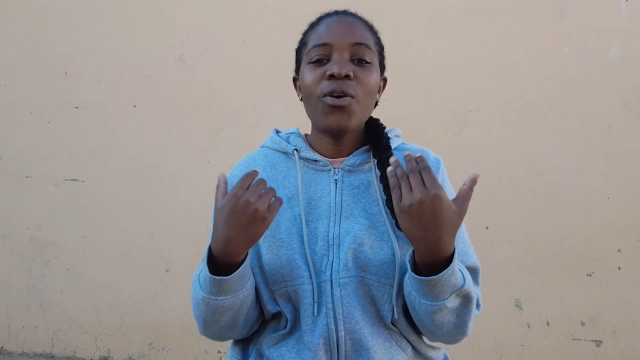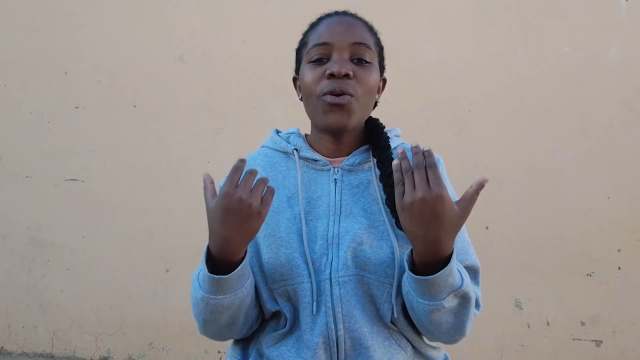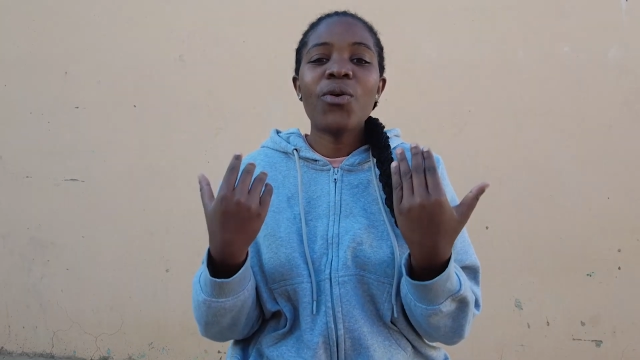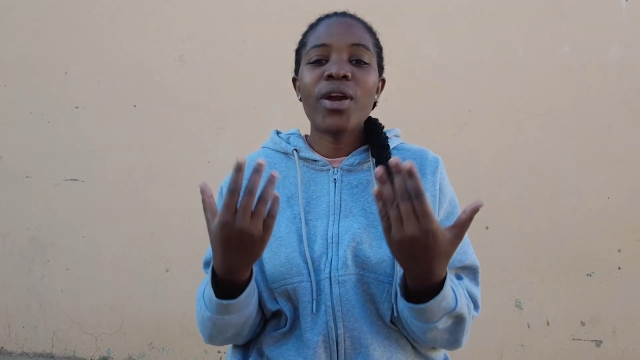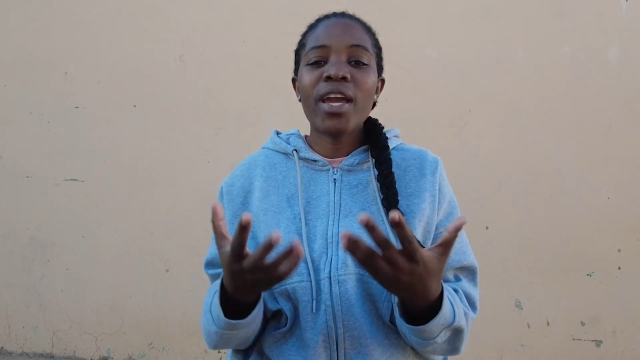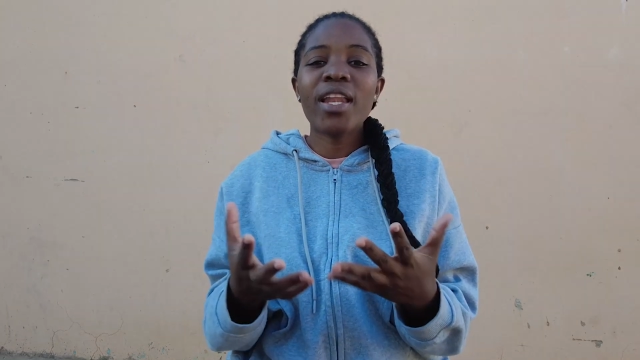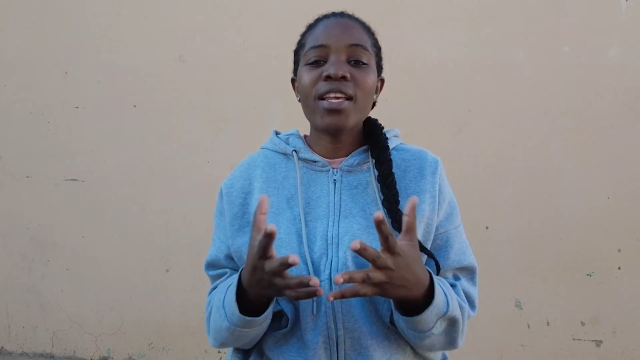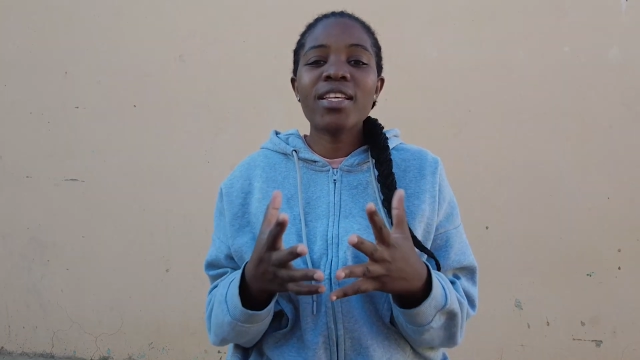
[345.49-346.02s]

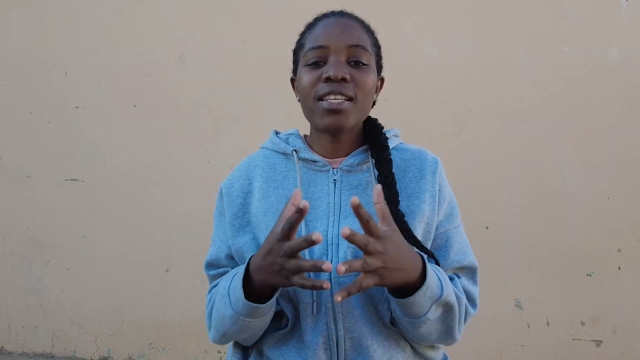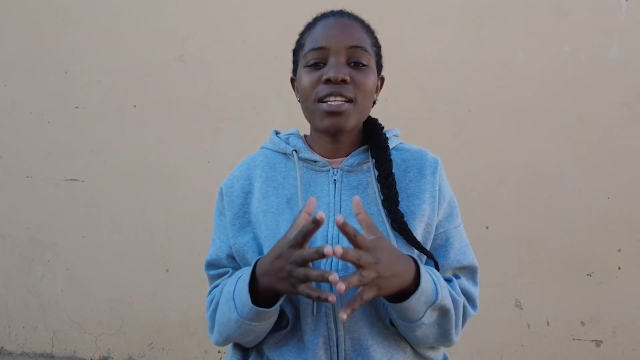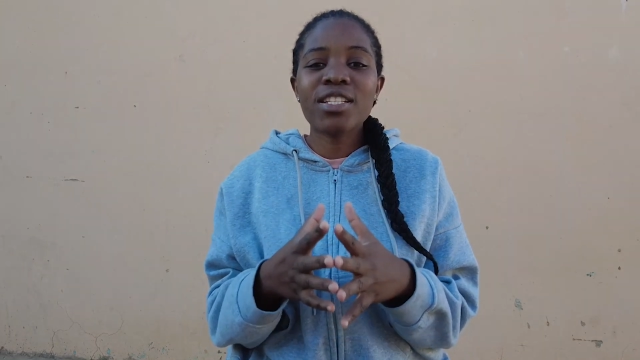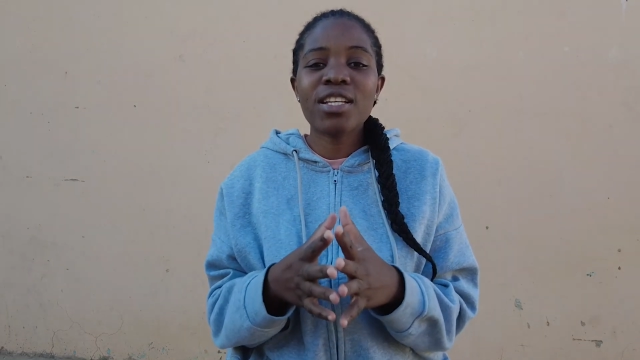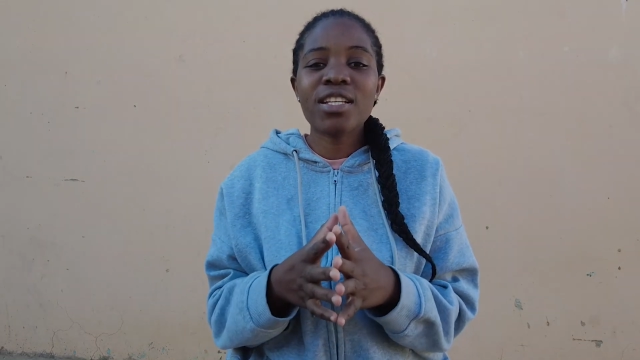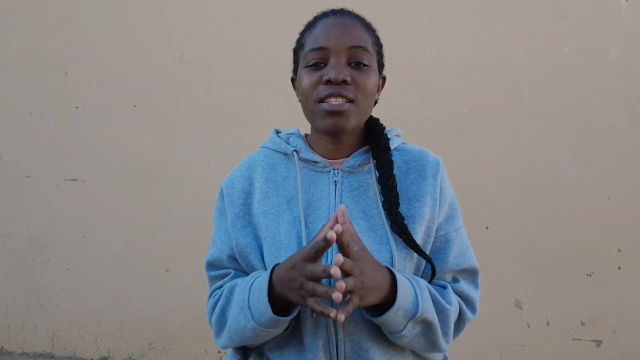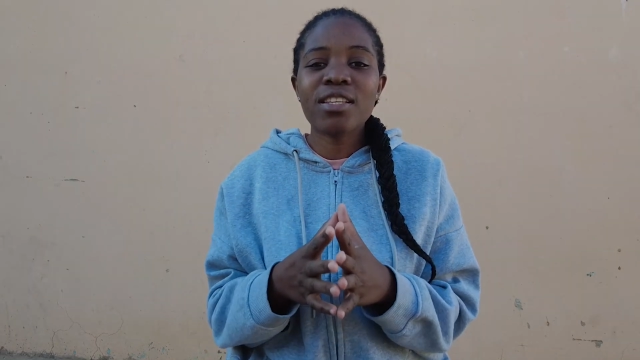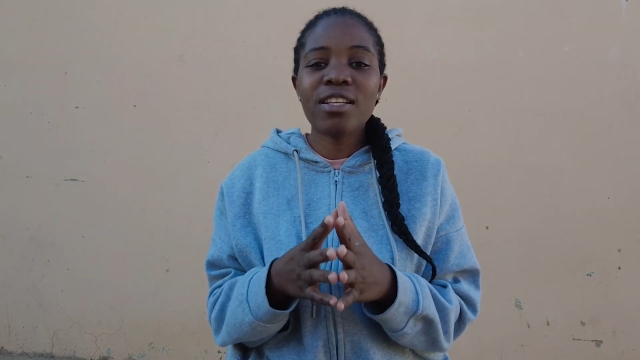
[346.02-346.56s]
or any
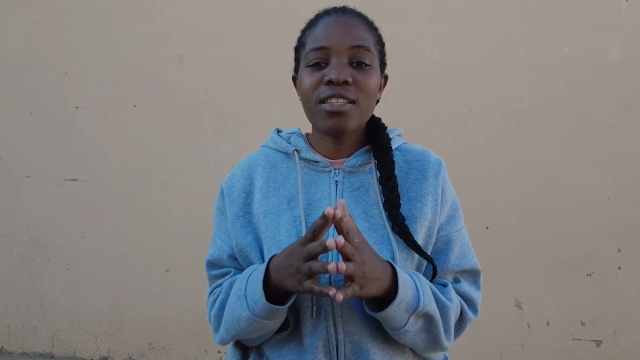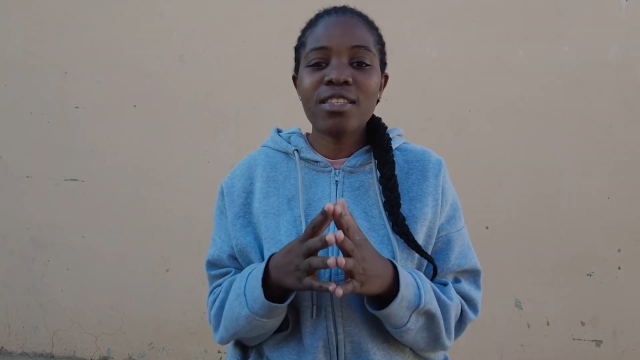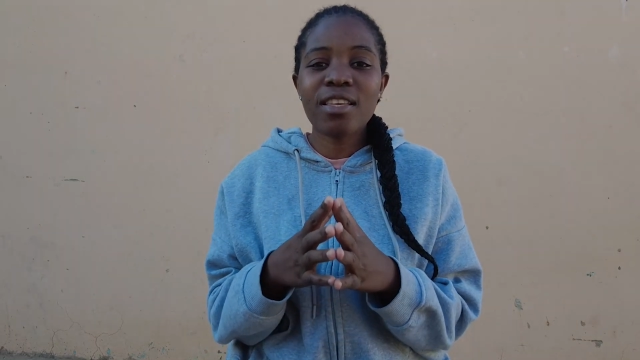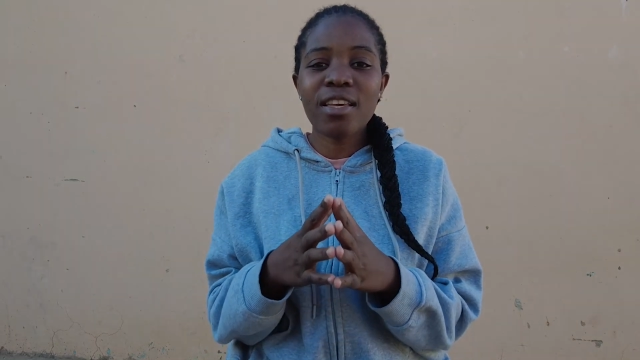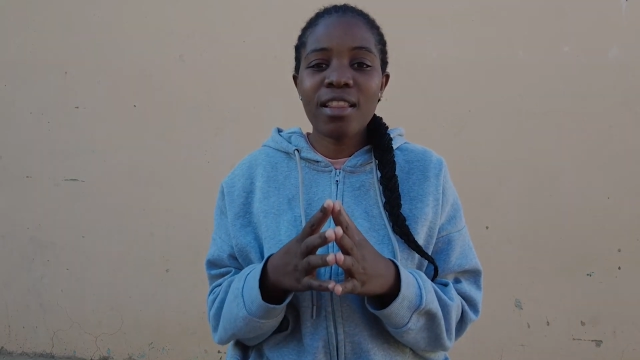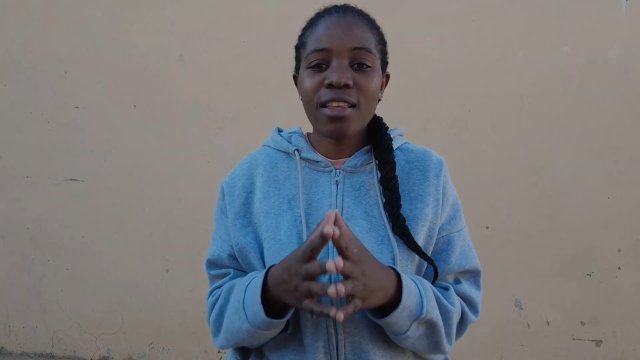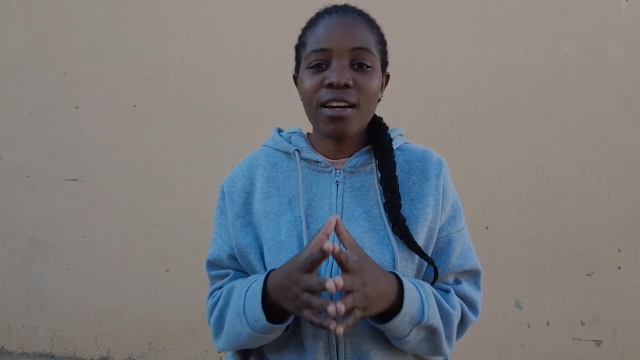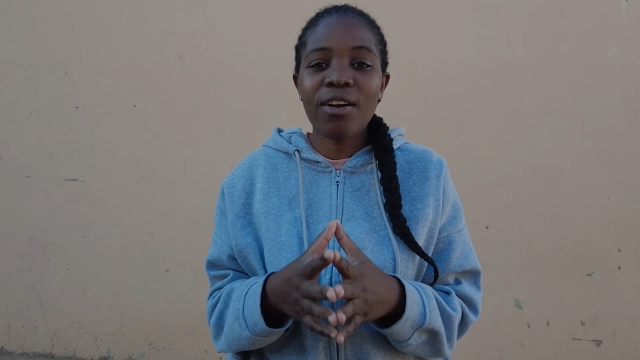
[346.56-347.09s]
suggestions
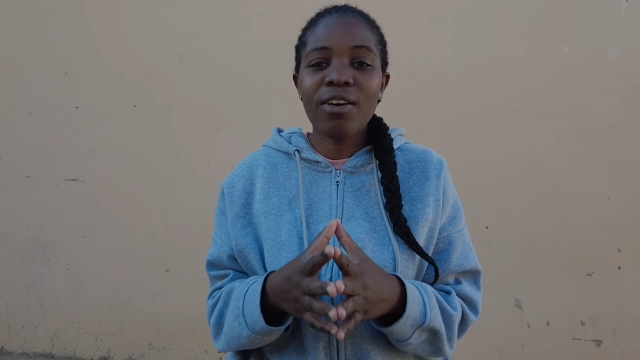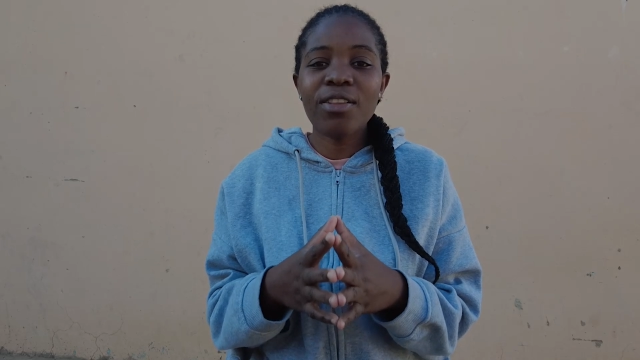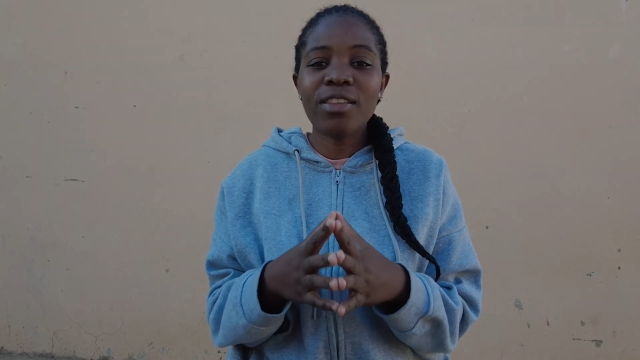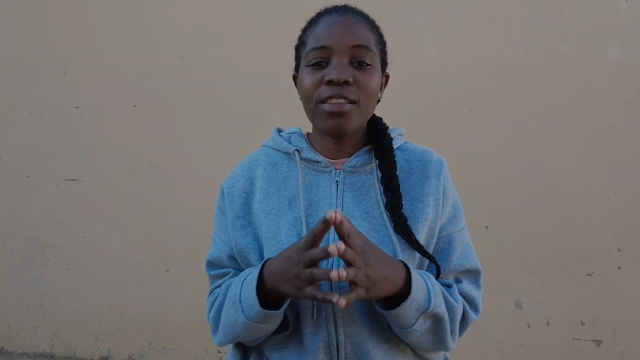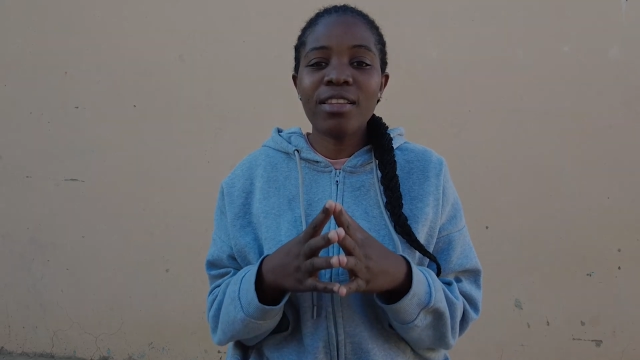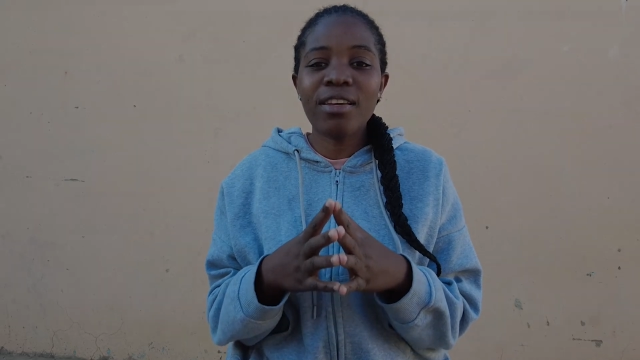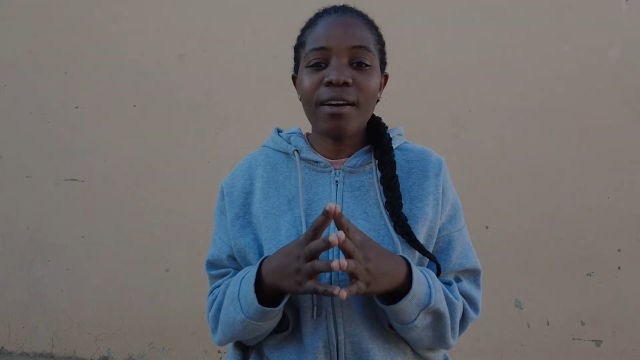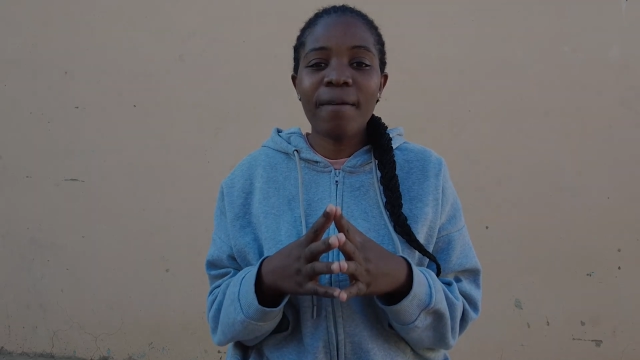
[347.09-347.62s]
in
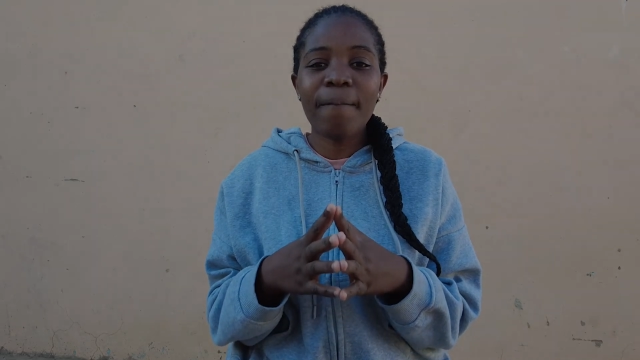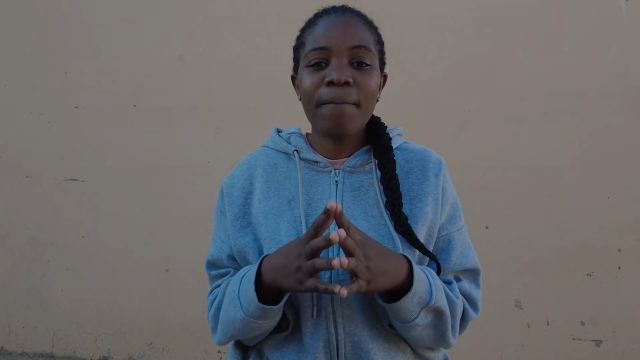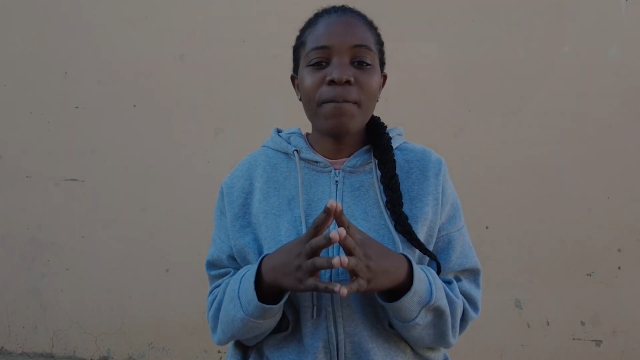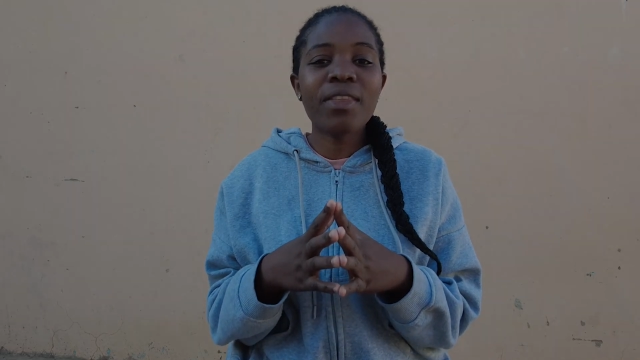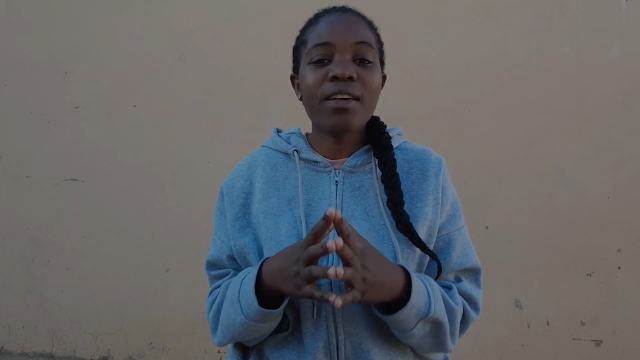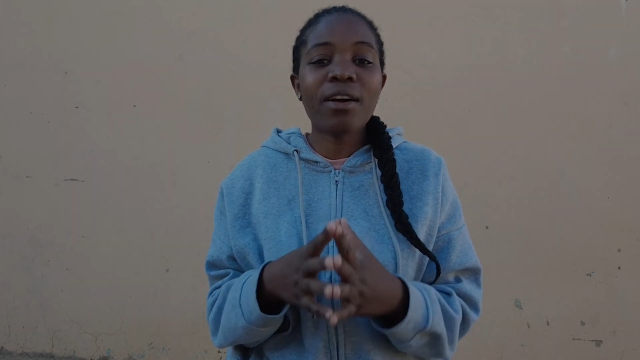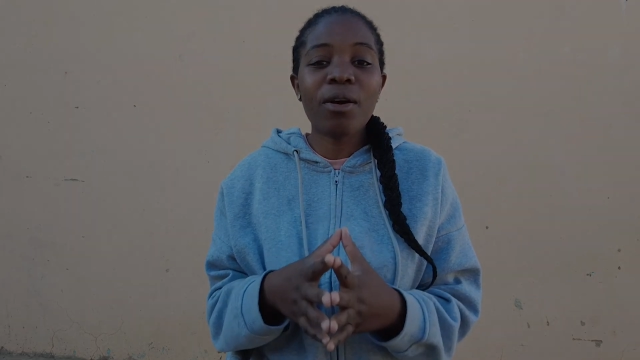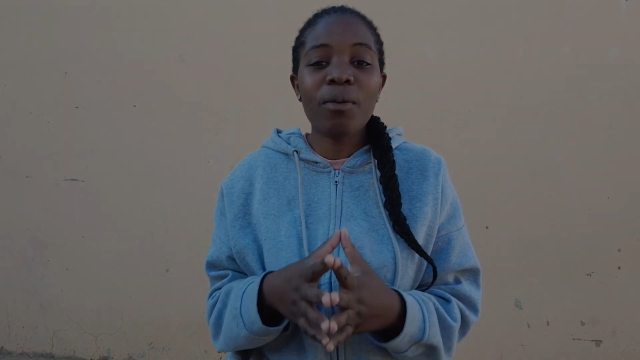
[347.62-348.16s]
the